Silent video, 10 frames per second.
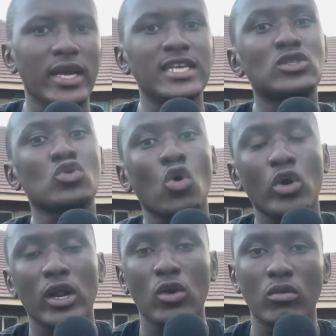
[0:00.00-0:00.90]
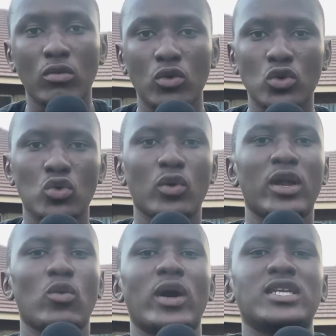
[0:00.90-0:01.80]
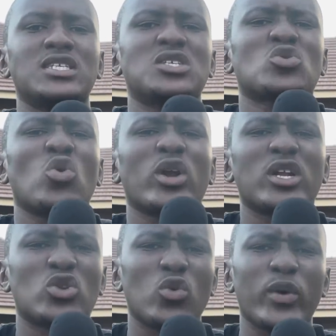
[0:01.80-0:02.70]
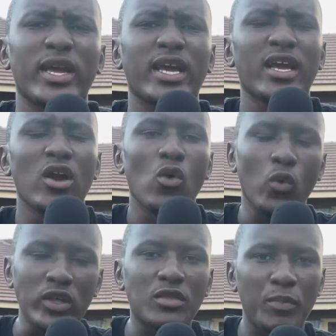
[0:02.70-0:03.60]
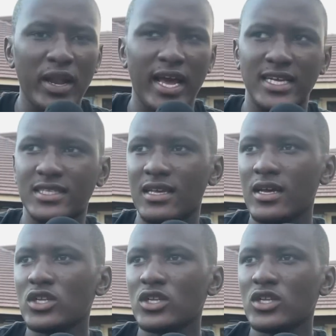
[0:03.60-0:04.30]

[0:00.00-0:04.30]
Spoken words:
He's scorer lomuntu, and what is this scorer doing with players?